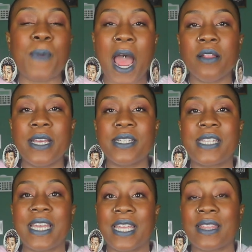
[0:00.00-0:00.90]
palette
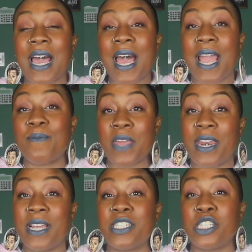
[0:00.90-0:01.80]
to get the hype
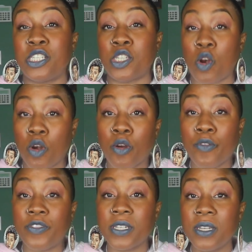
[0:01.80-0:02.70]
that it
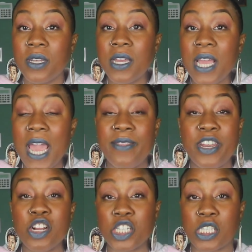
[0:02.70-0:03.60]
deserved, and then
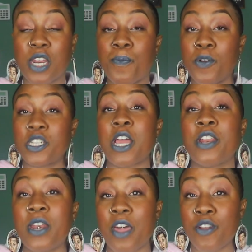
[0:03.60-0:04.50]
you're just gonna push out
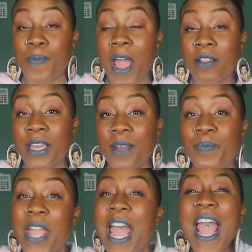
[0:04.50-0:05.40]
another
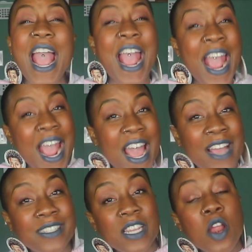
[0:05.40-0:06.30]
palette.
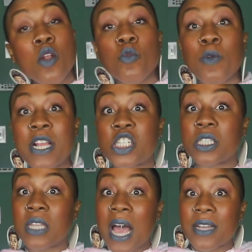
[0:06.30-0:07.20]
And Rich
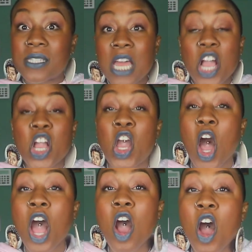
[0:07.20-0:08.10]
Lux
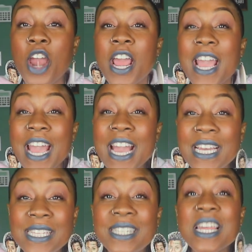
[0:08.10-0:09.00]
got on
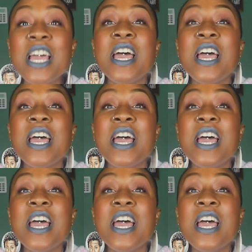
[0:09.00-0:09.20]
his